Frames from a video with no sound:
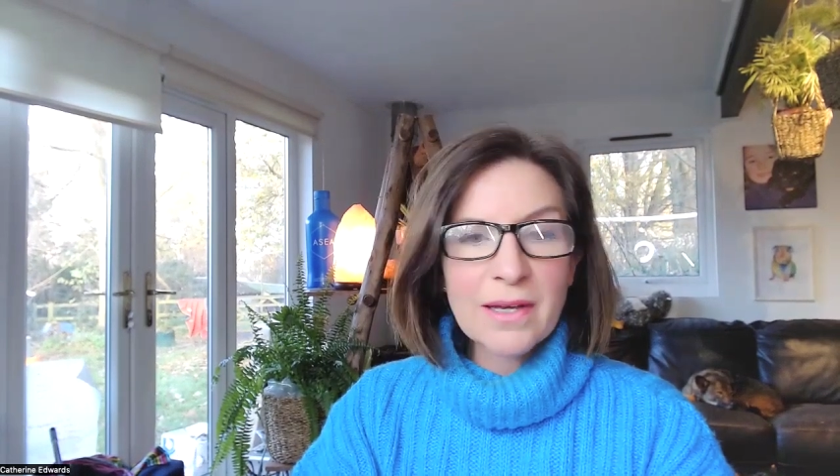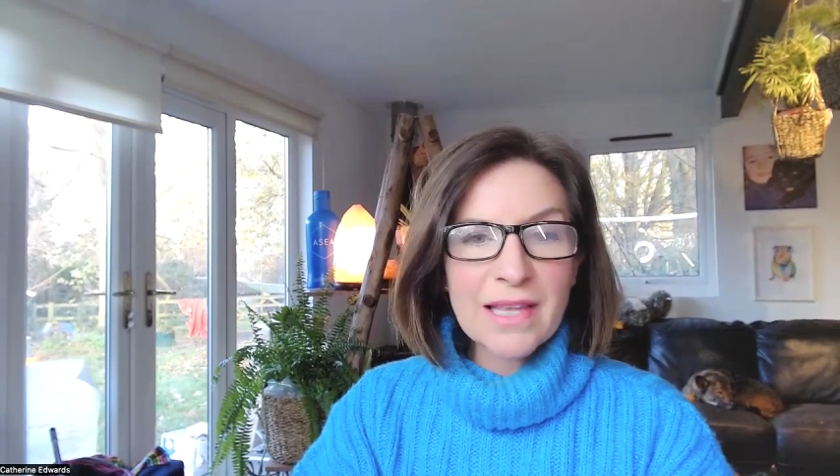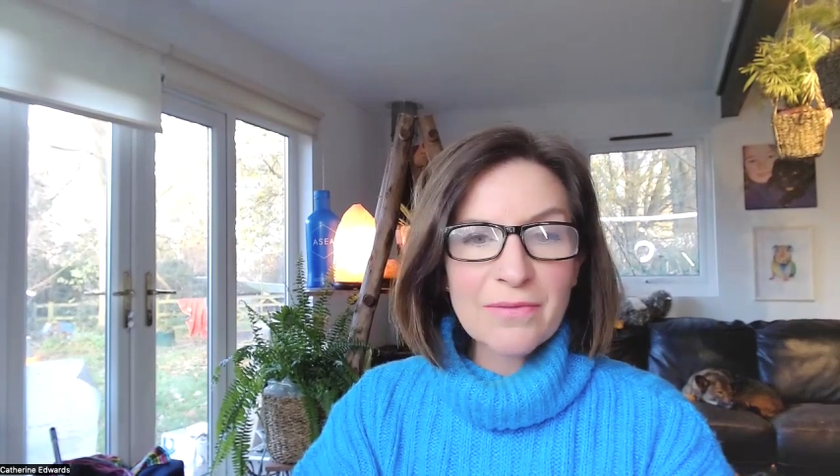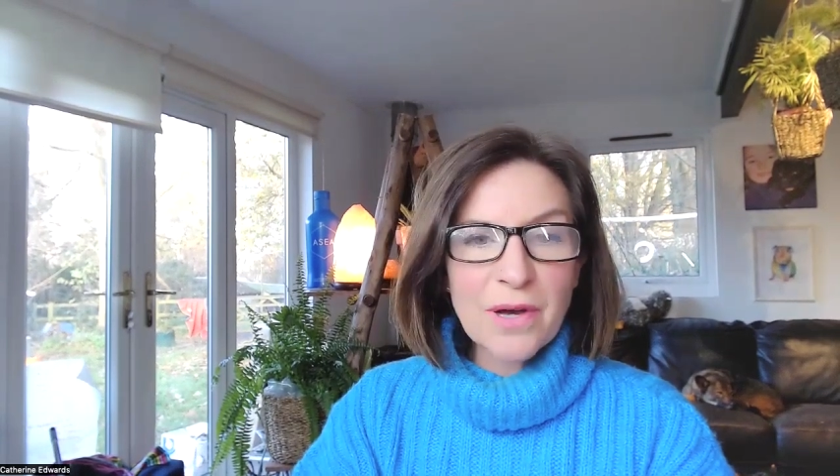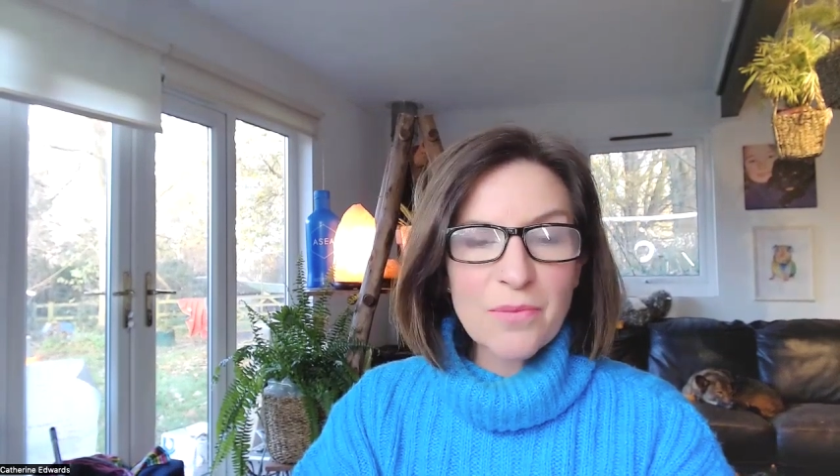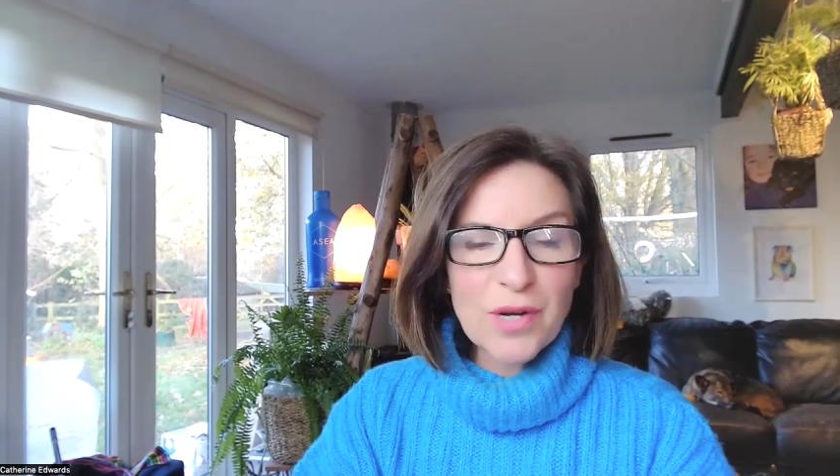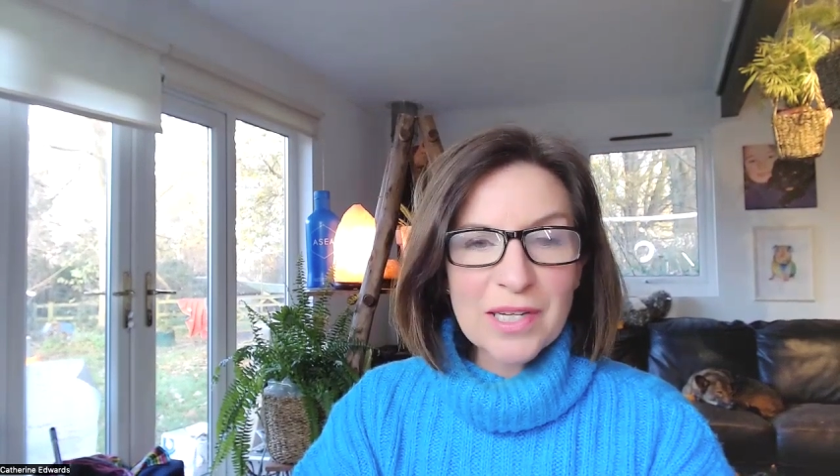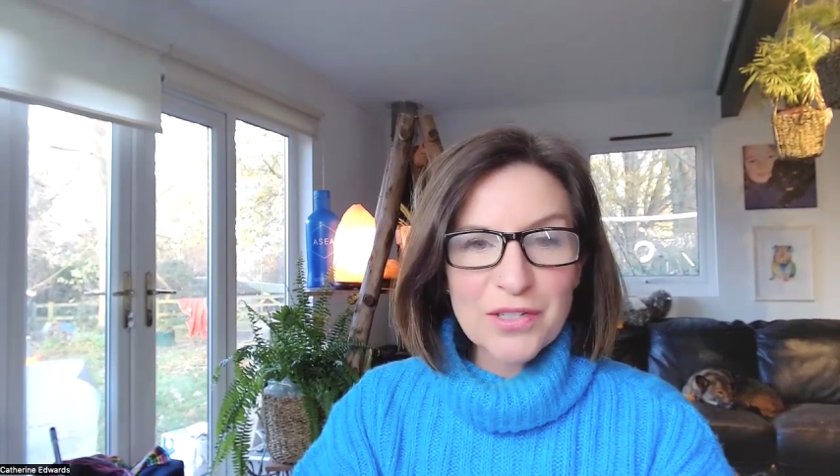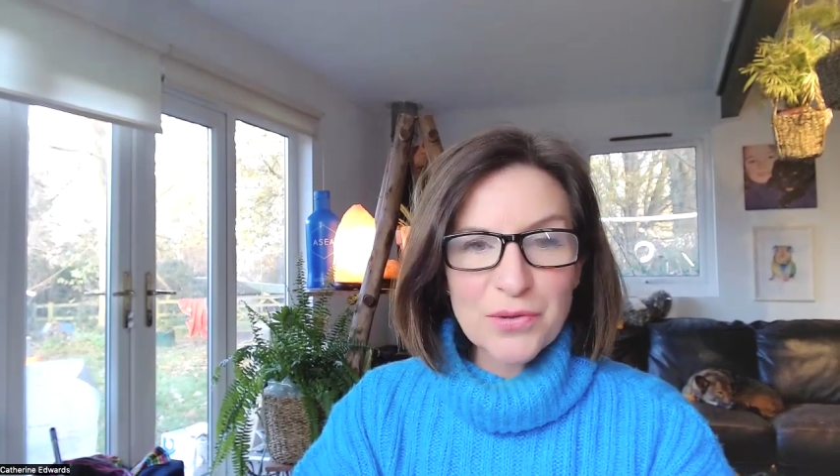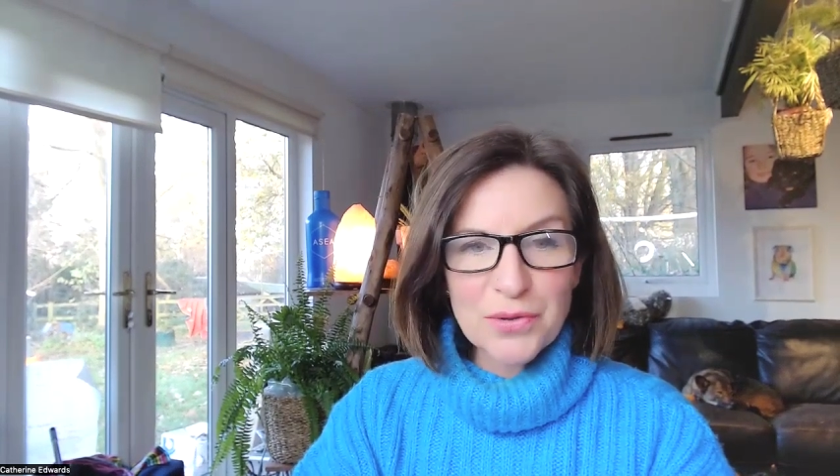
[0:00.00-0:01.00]
That
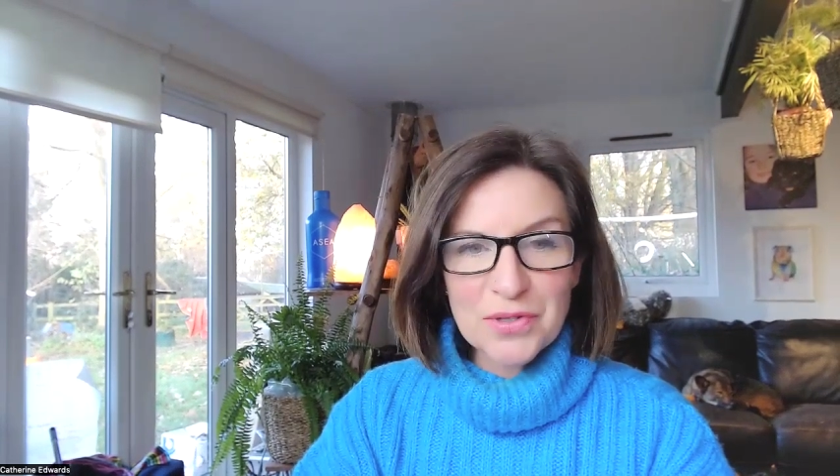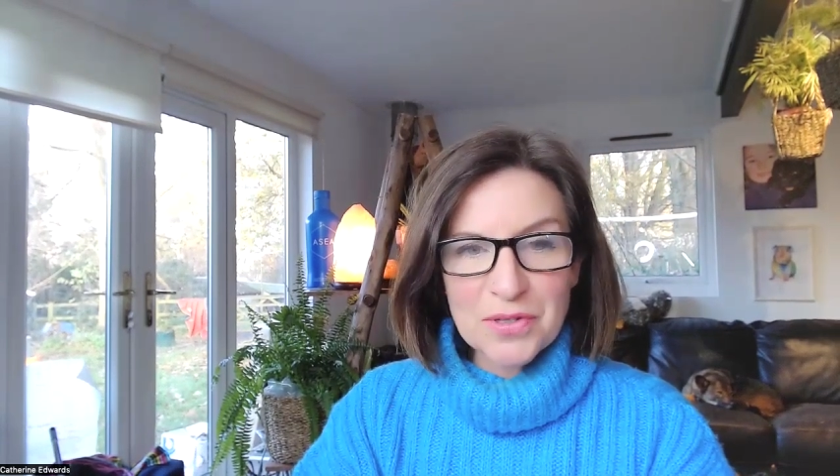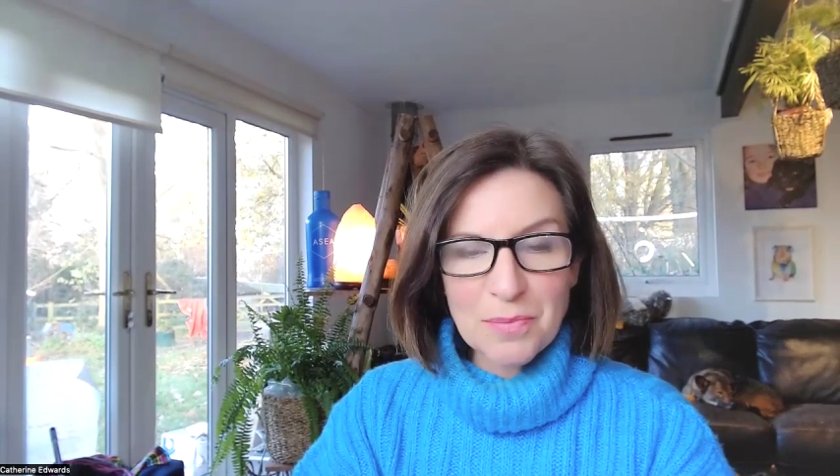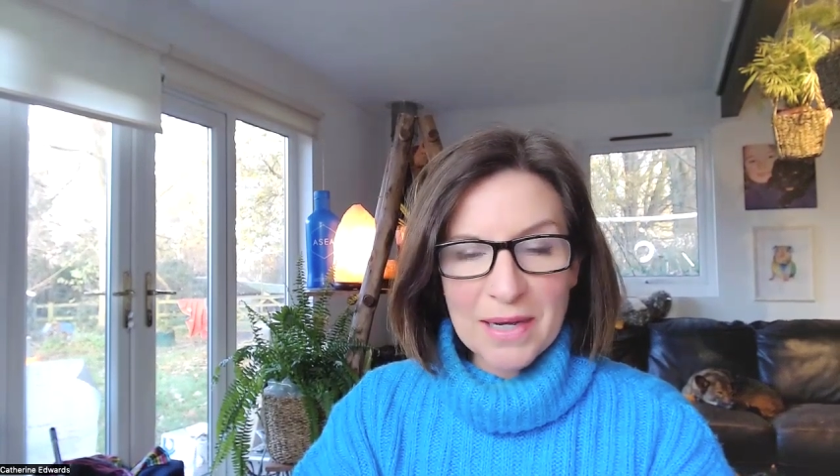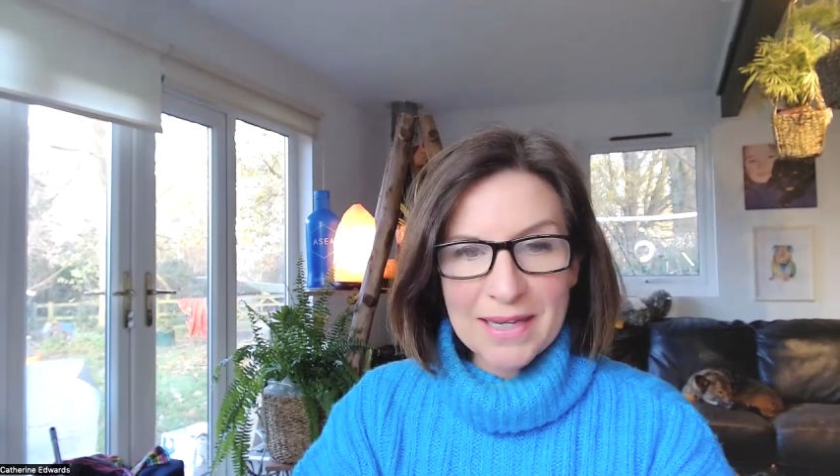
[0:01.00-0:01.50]
vibrating noise is my